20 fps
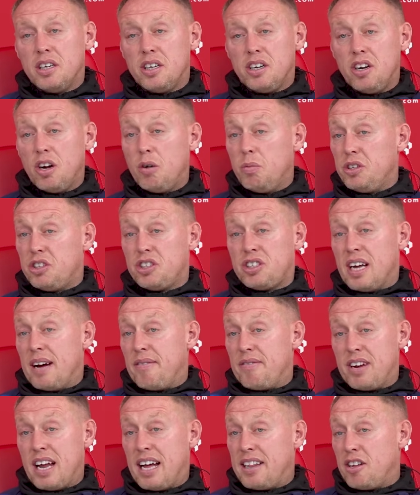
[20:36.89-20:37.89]
you know, we just
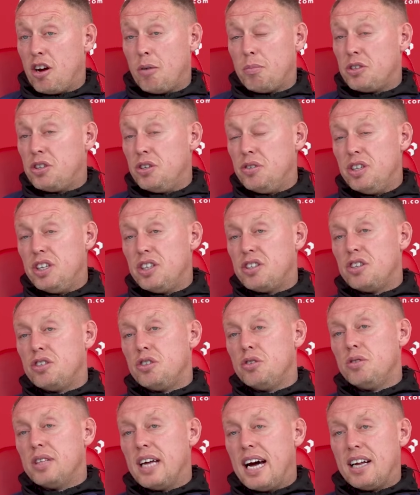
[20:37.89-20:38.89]
haven't had the opportunity to
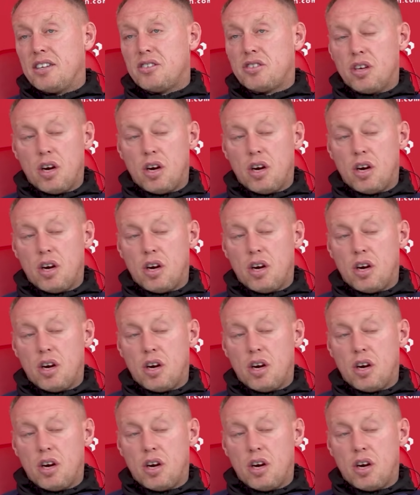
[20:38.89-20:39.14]
do that.